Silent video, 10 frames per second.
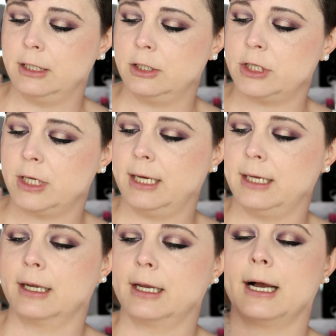the
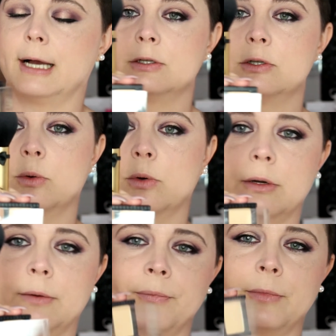shade
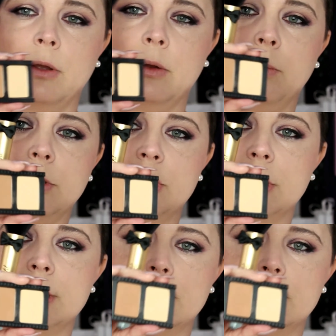Contour, which